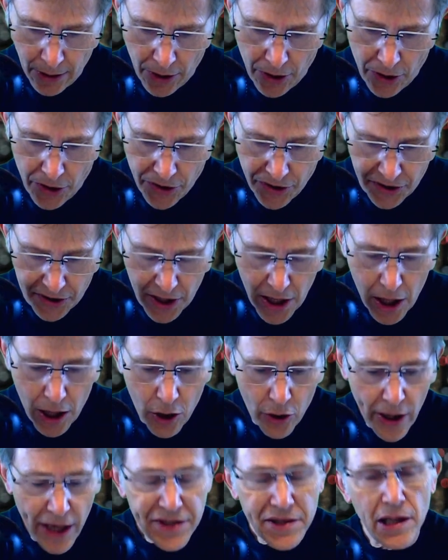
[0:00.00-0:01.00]

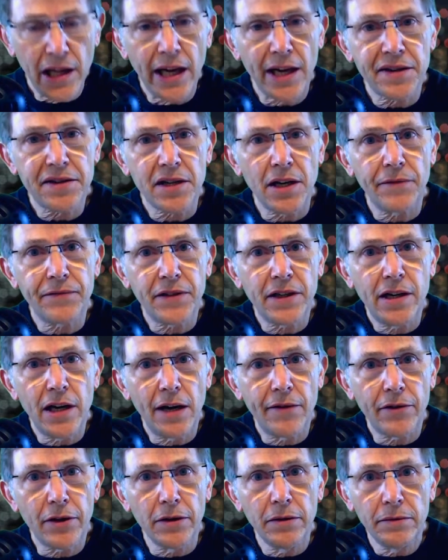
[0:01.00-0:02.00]
So that's a lot of stuff to
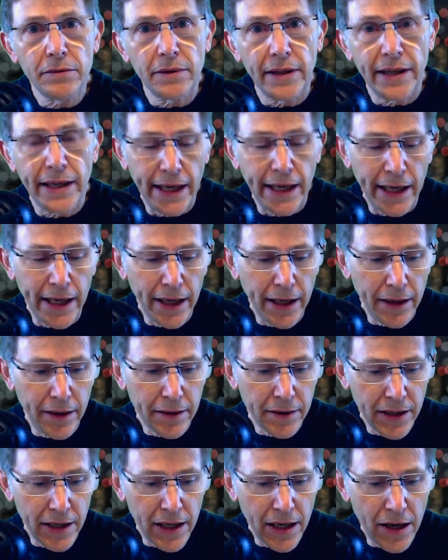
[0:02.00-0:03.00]
cover,
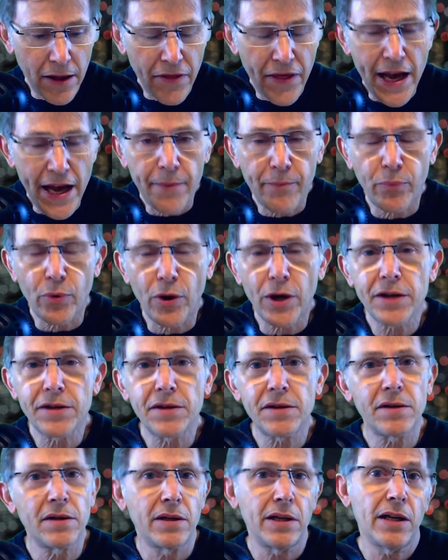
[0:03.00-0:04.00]
and that brings us
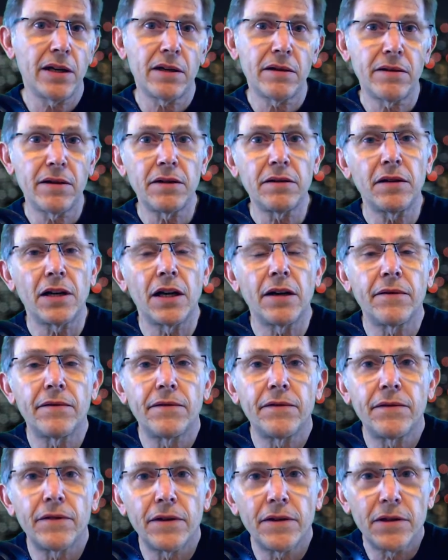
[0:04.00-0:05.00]
to the end of
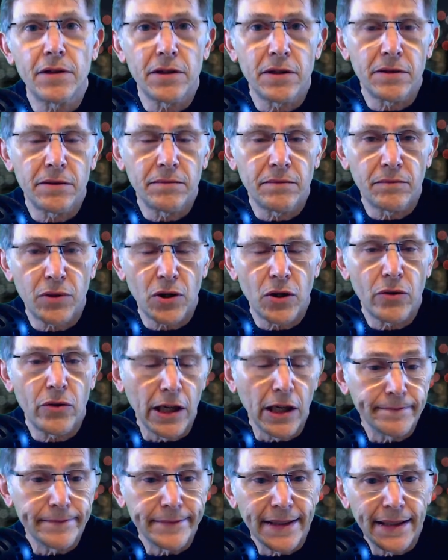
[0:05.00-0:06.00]
the
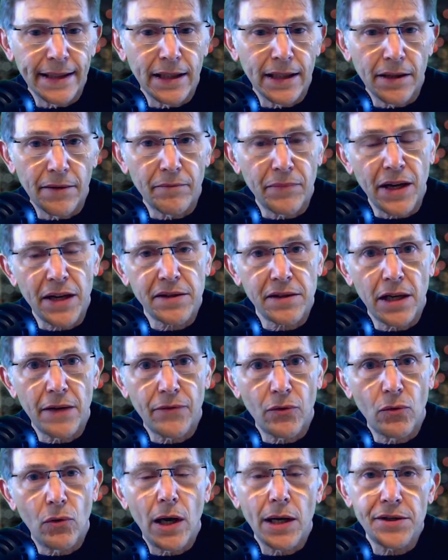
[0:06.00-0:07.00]
program. Thanks a lot
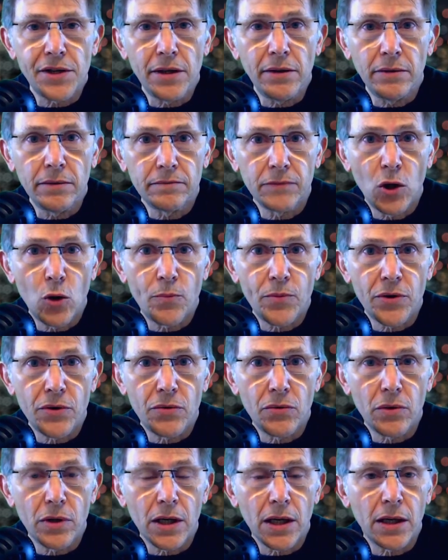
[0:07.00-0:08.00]
for watching. Hope
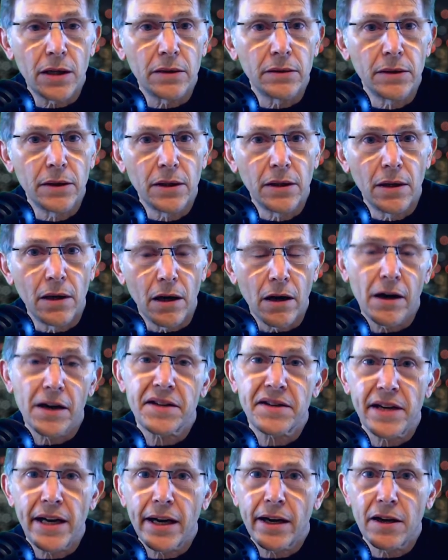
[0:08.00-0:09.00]
you are
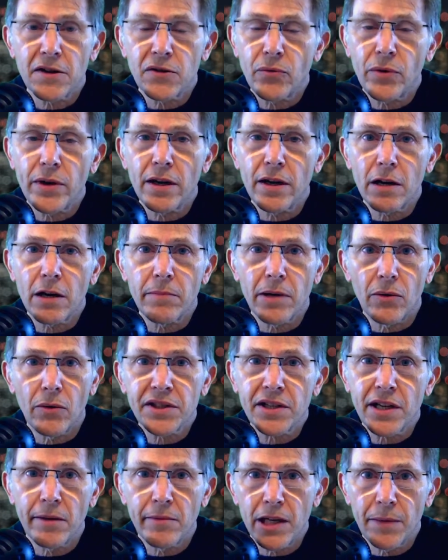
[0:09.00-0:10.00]
excited as we are about
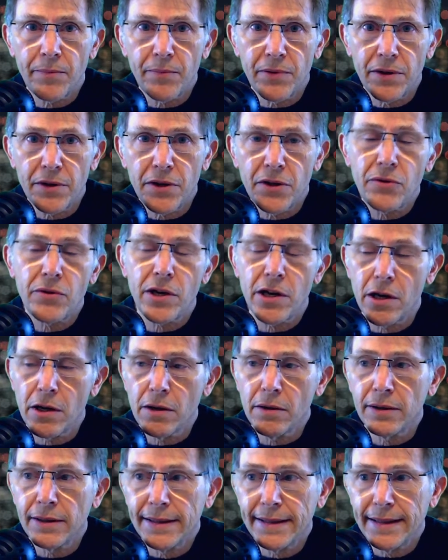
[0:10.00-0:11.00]
what's coming up in the new
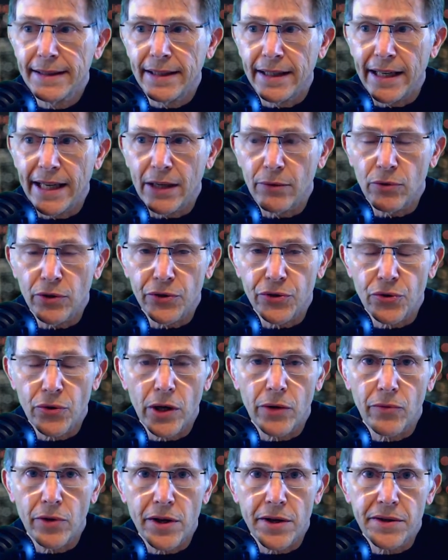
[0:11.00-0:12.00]
year, and will
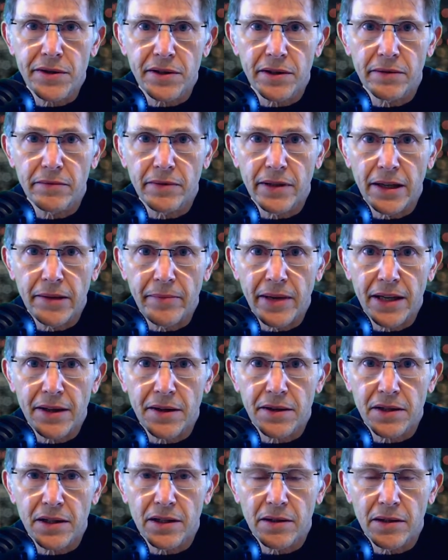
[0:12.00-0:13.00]
join with us and make
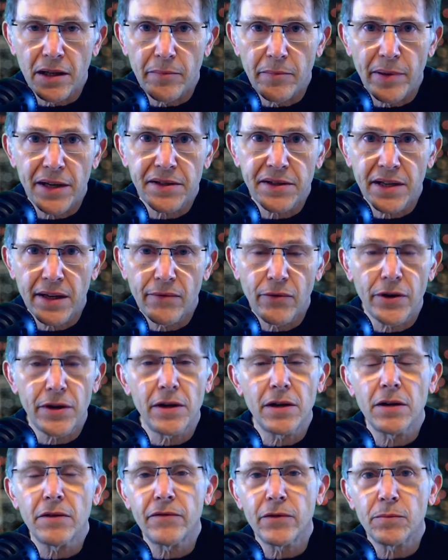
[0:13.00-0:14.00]
this a best ever
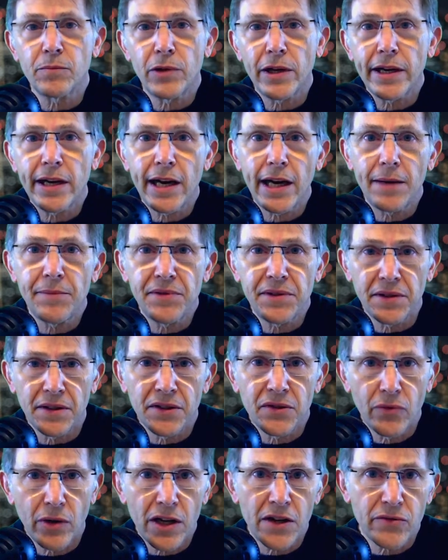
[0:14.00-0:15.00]
year for Play Games in
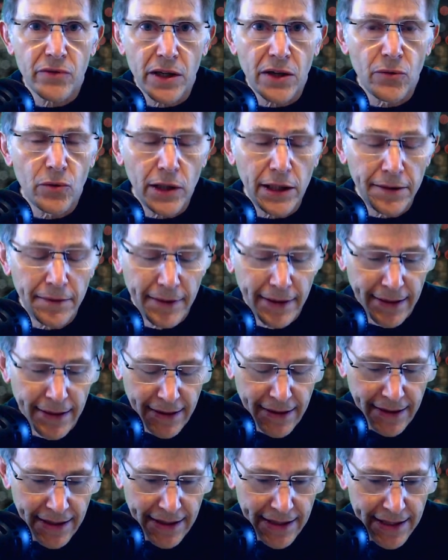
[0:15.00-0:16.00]
2021.
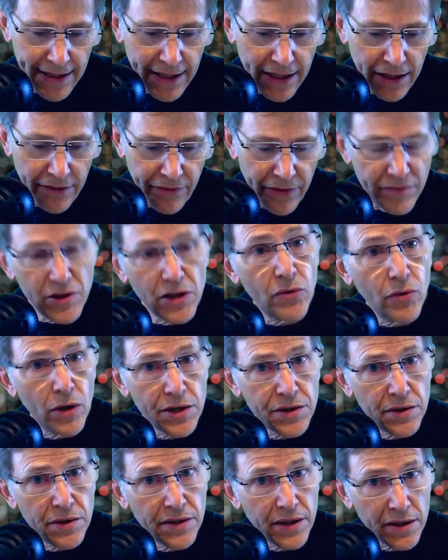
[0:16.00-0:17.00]
If you have any
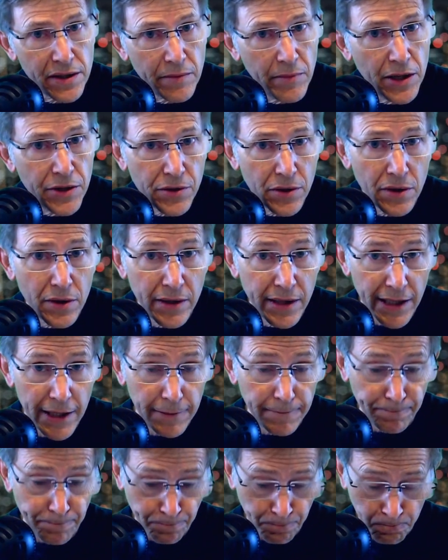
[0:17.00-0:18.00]
questions, as I mentioned,
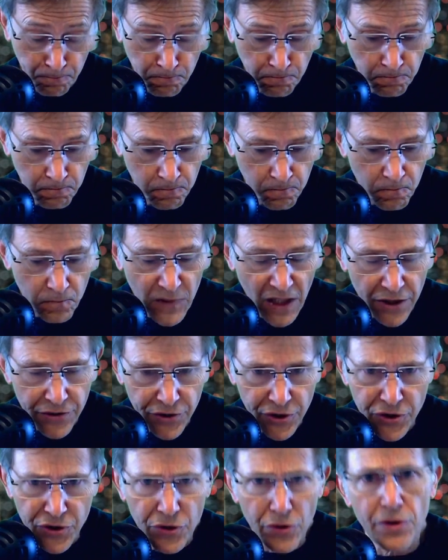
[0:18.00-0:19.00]

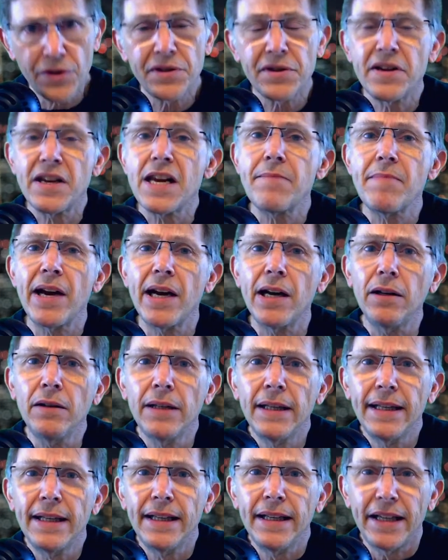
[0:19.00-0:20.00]
just shoot us an email.
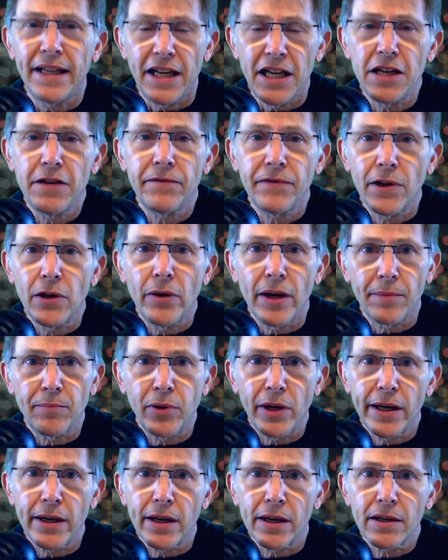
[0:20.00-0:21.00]

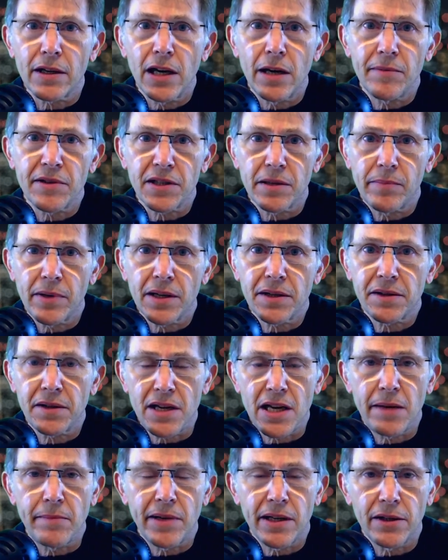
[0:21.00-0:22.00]
info@play.com is the best
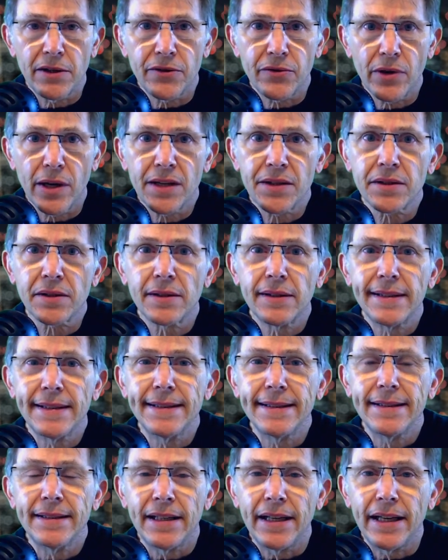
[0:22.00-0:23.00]
email address,
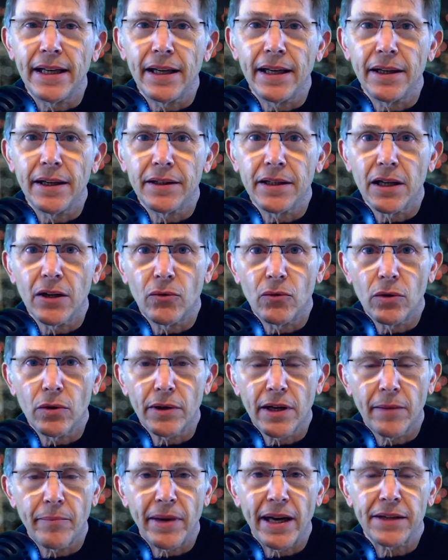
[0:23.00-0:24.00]
and we'll
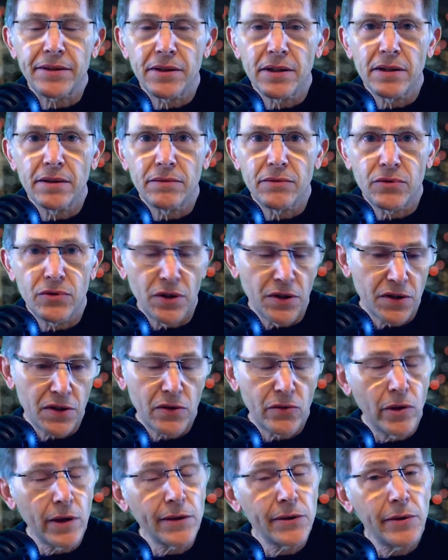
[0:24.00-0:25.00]
get back to you just as
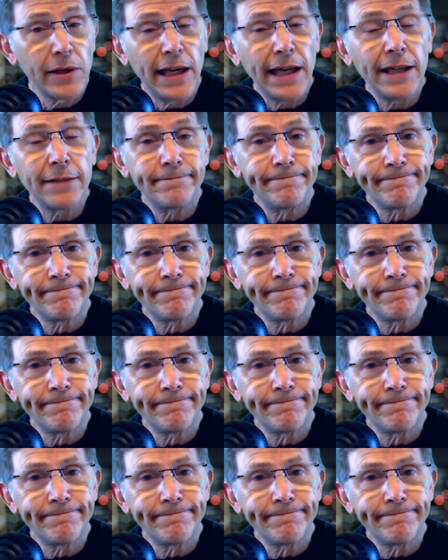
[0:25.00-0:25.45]
quick as we can.